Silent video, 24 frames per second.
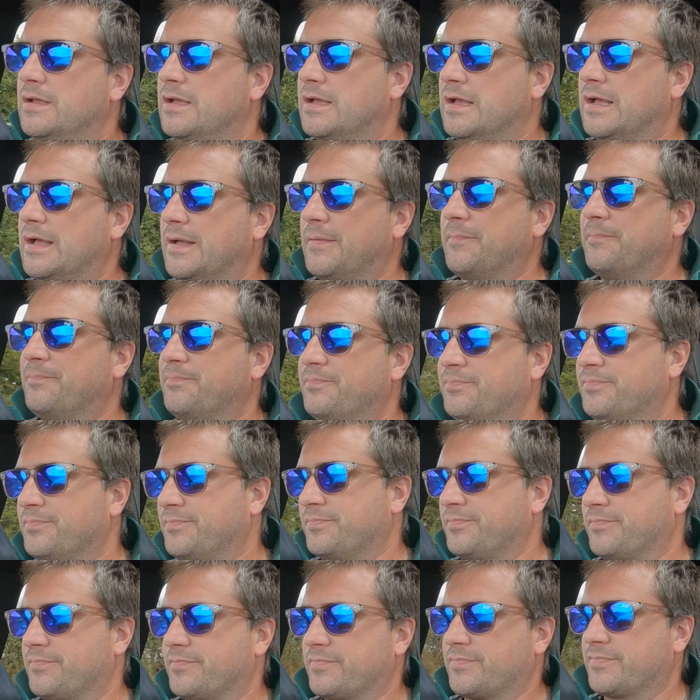
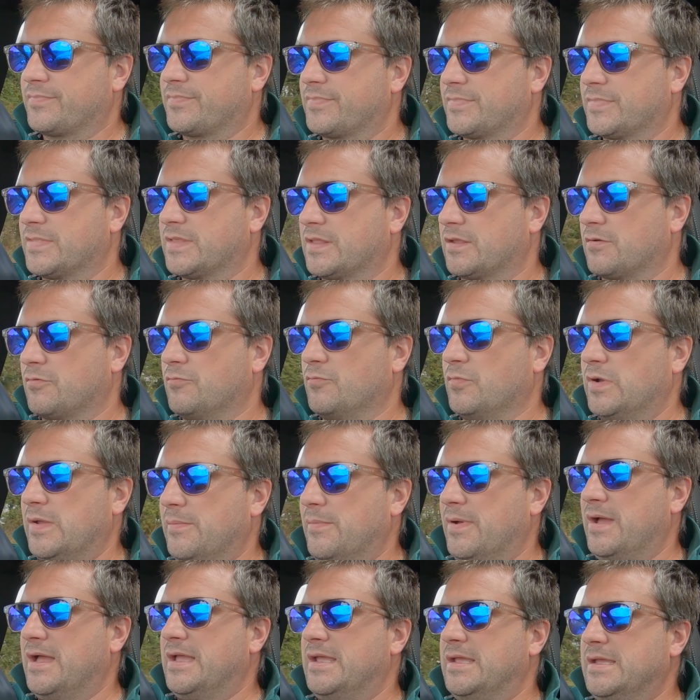um, we
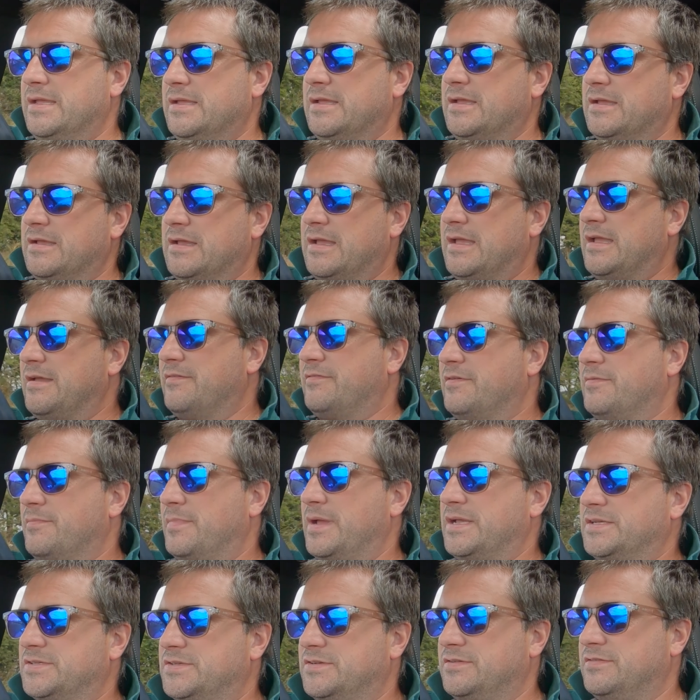may have a
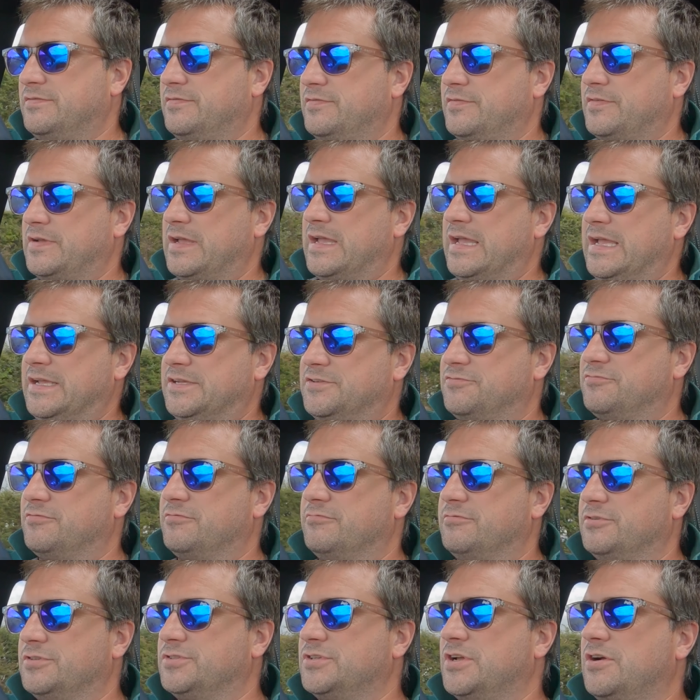massive extra
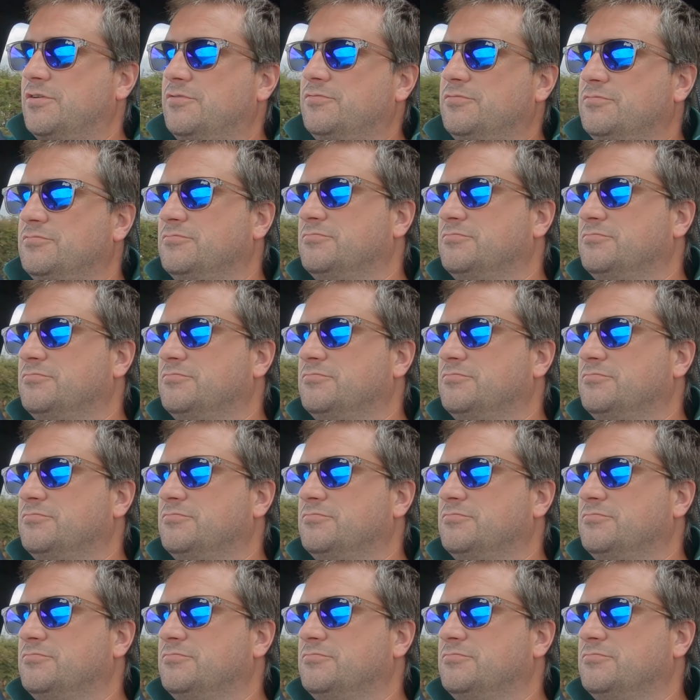result.